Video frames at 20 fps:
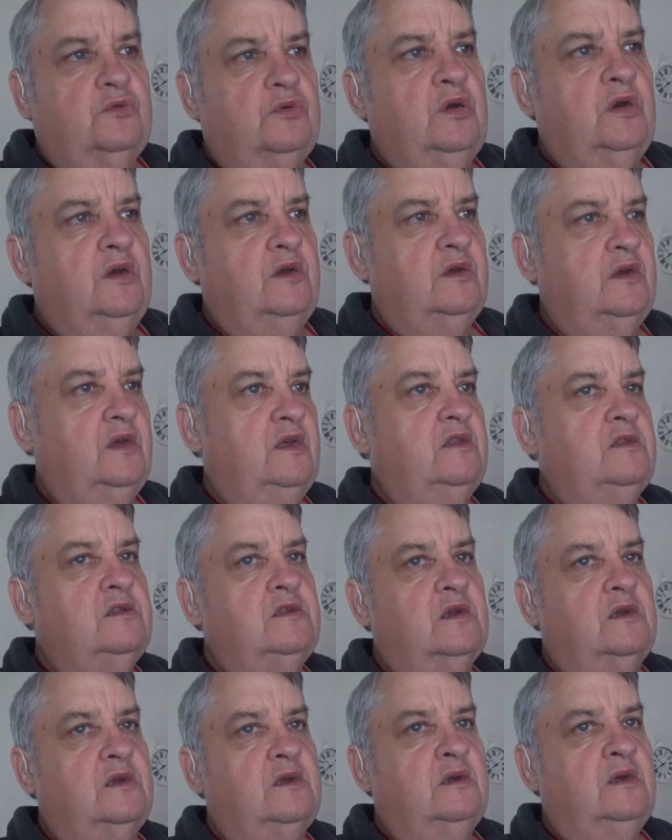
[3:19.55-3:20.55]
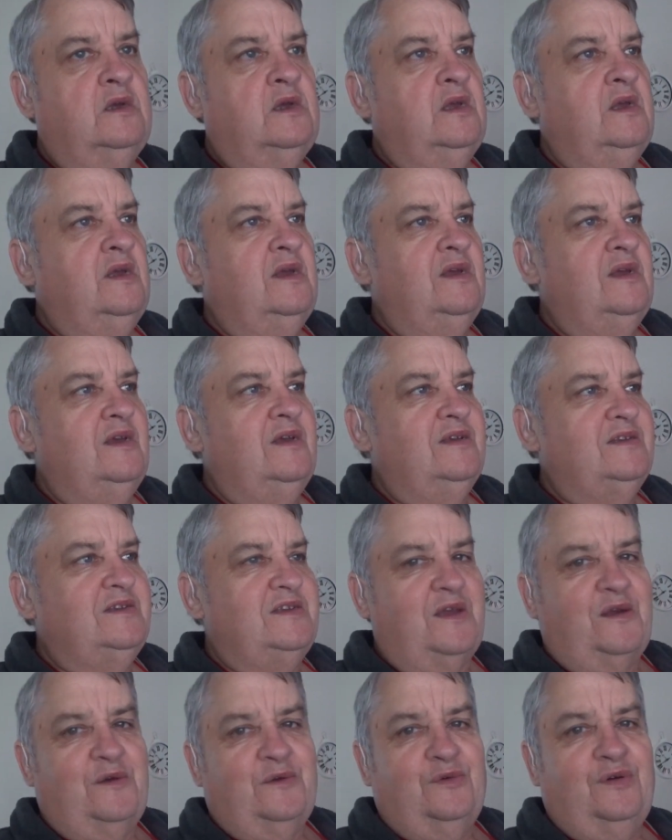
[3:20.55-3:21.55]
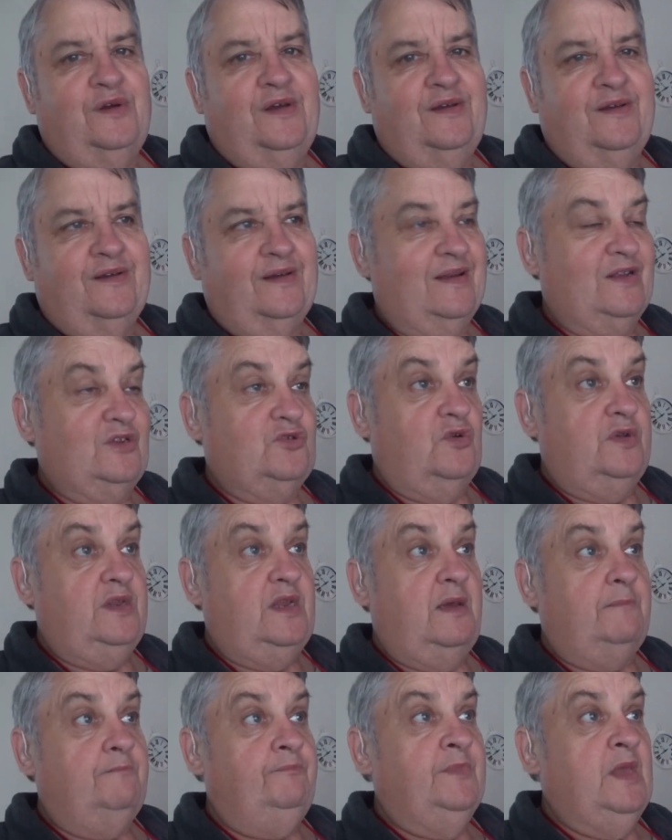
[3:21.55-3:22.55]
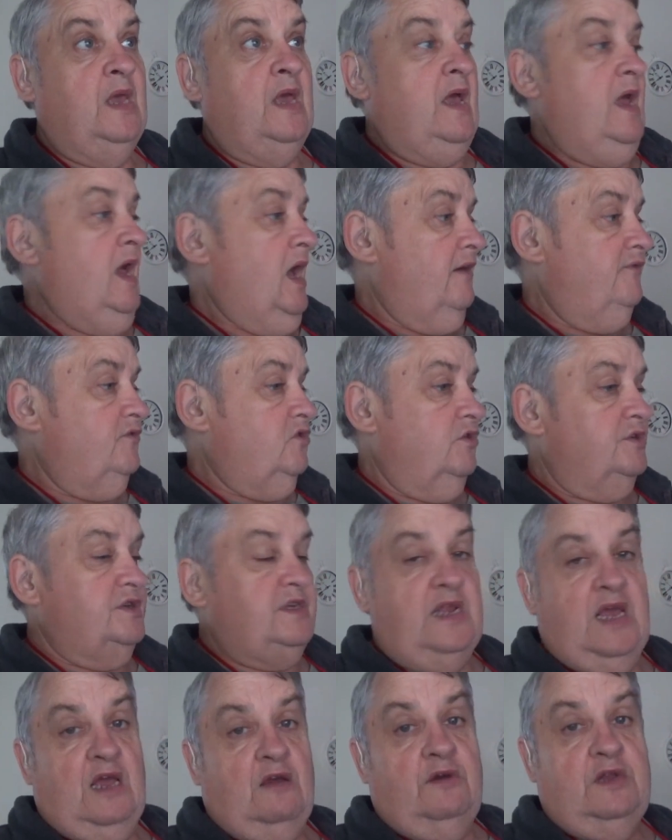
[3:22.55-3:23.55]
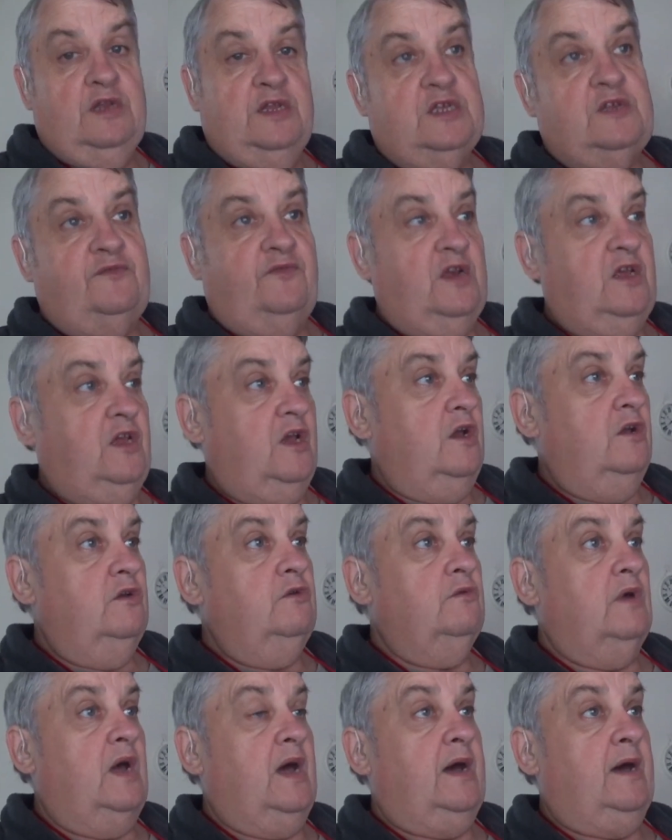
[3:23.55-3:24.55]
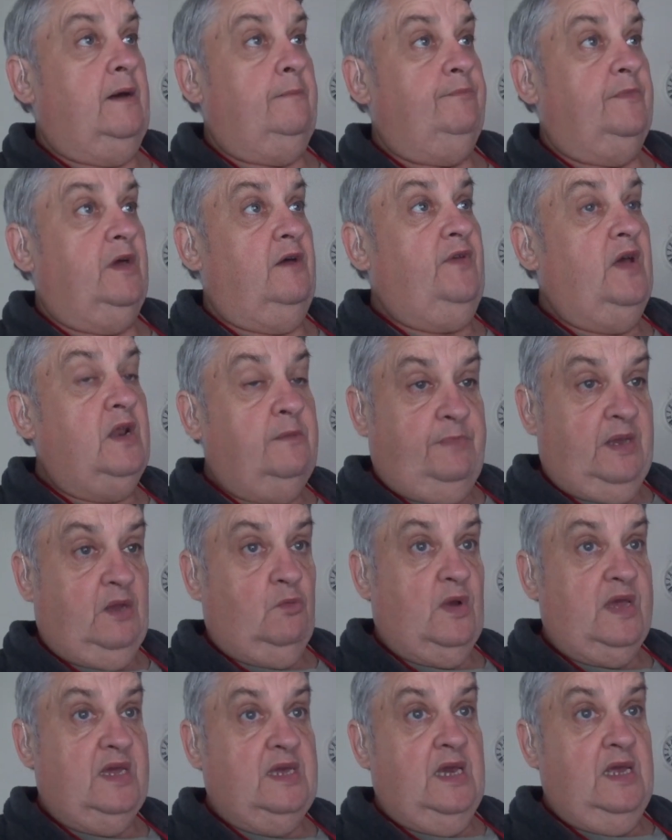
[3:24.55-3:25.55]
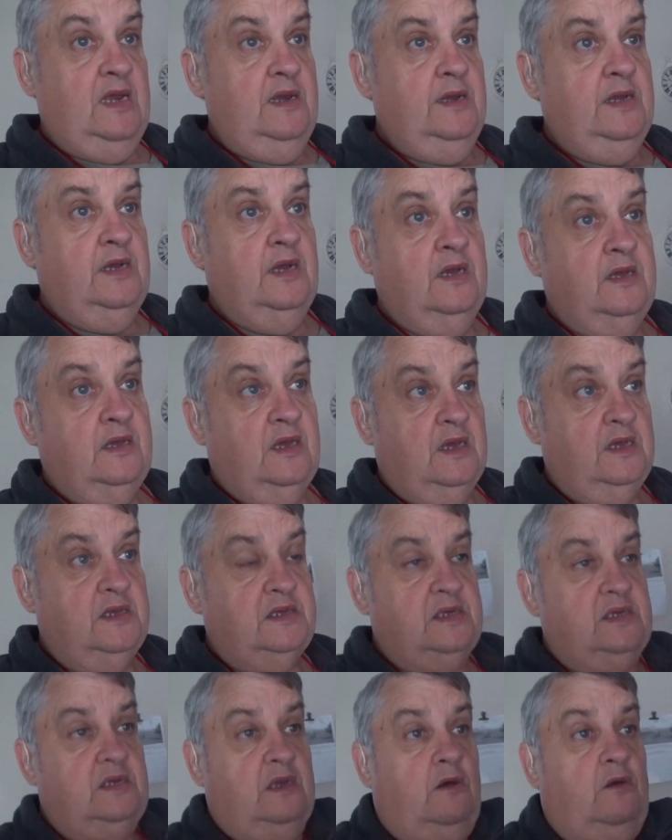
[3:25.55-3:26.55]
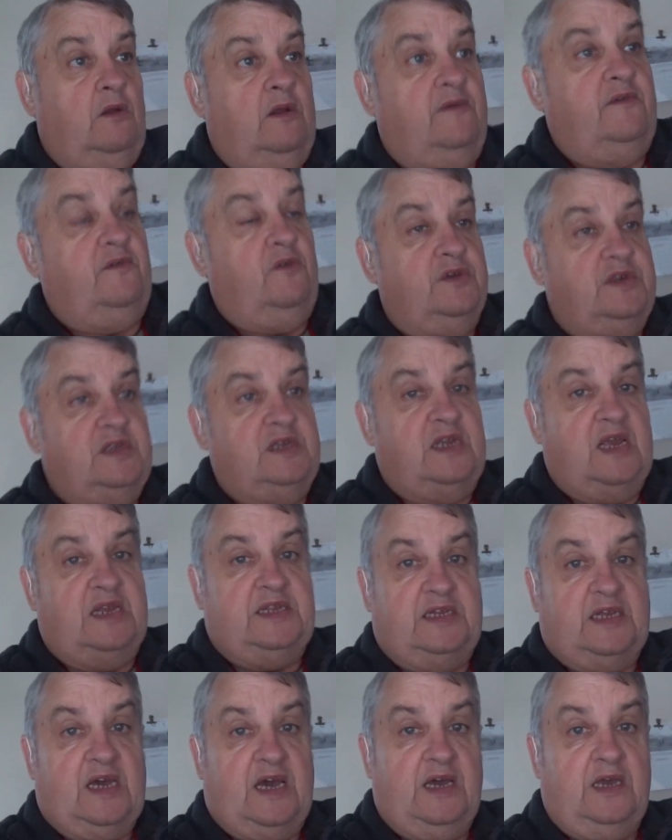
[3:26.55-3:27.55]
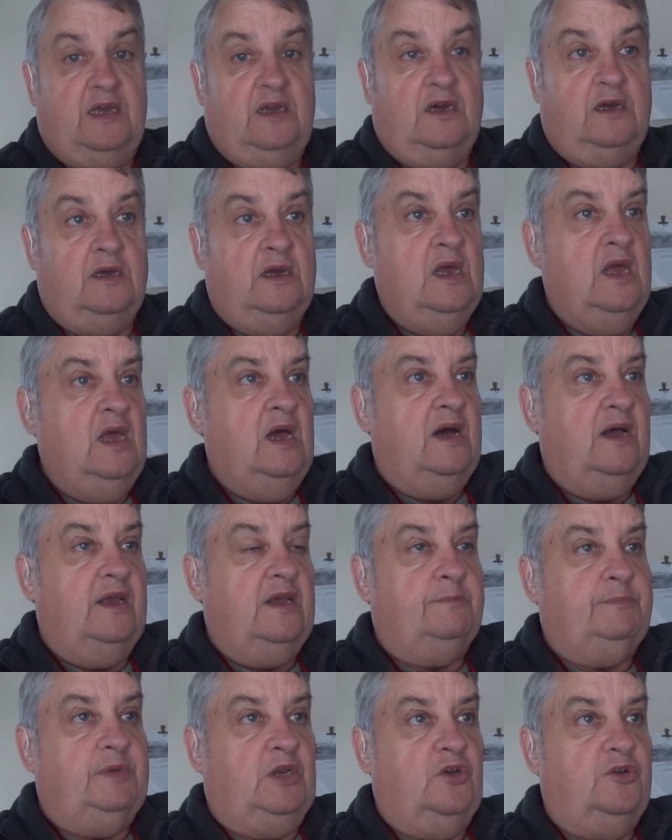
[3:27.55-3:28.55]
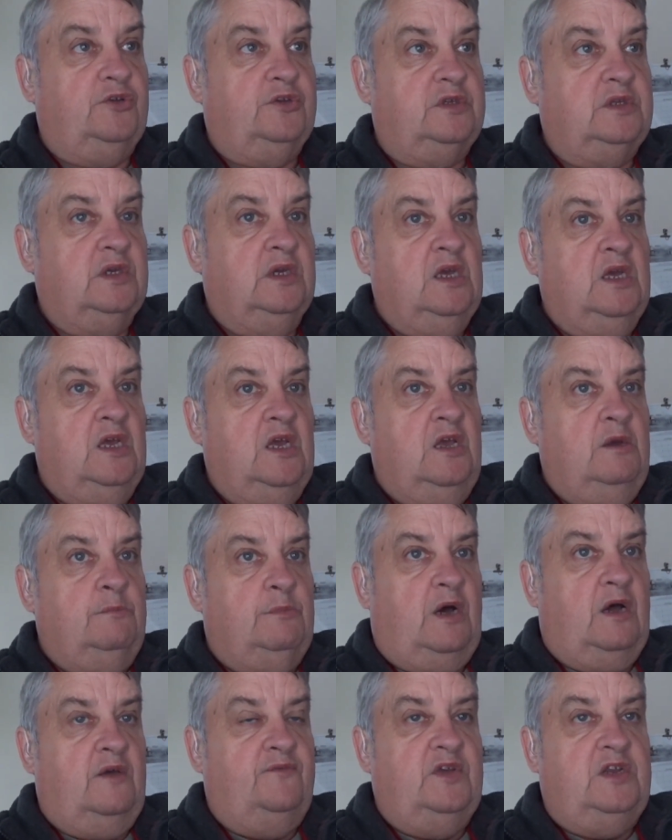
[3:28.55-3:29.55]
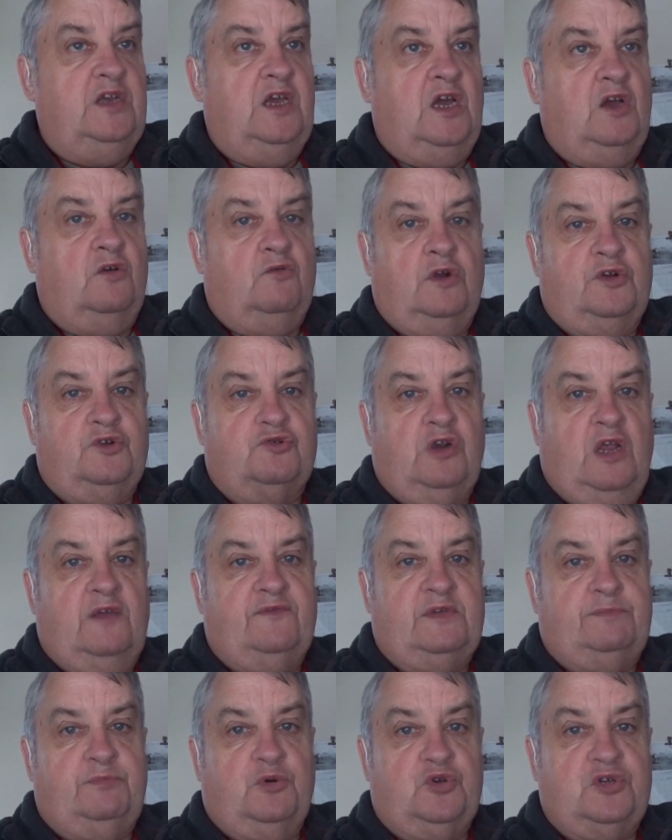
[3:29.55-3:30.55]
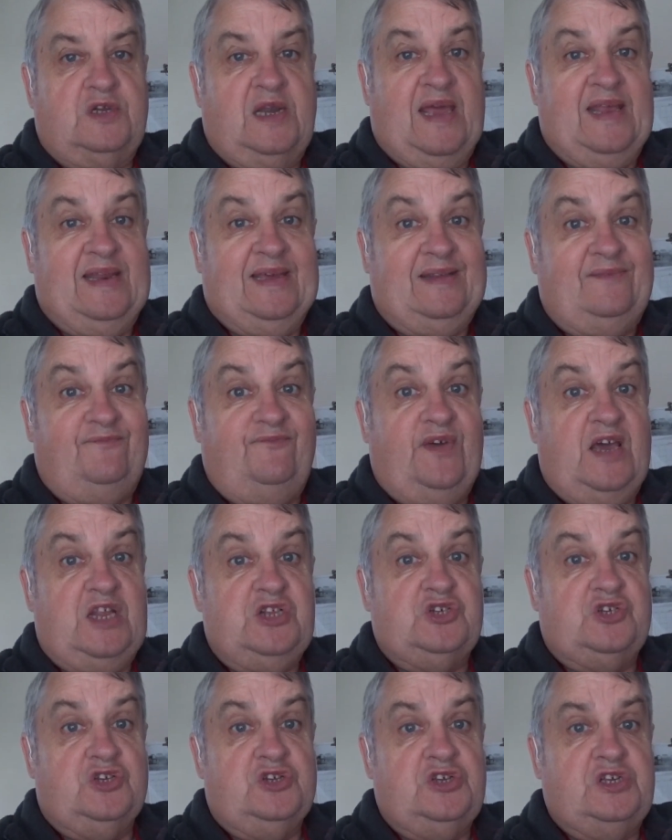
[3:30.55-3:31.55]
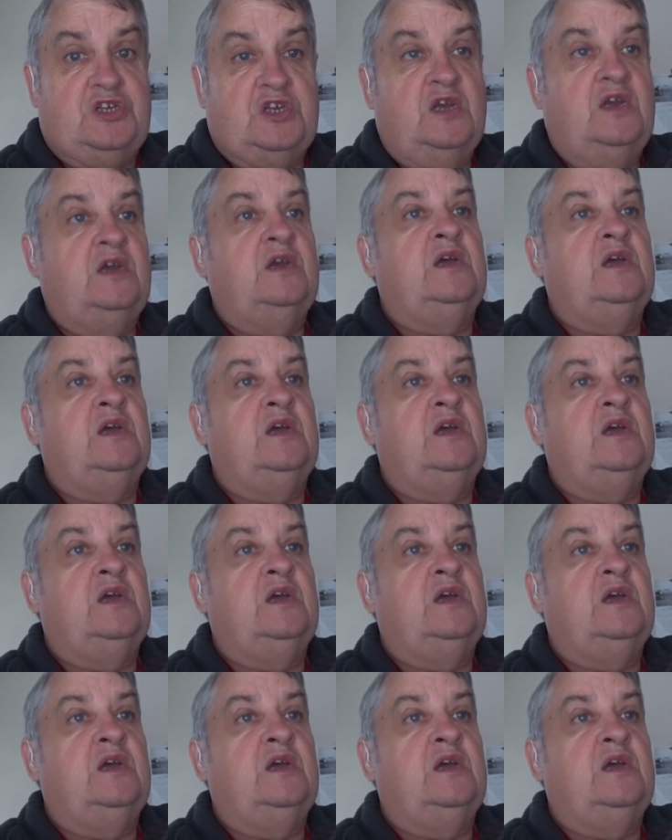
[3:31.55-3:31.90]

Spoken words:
And so I'm going to join them. Of course, now in this video, I've had a big weekend. Yes, so of course, Saturday I uploaded my video on Trev's Bushland Adventures.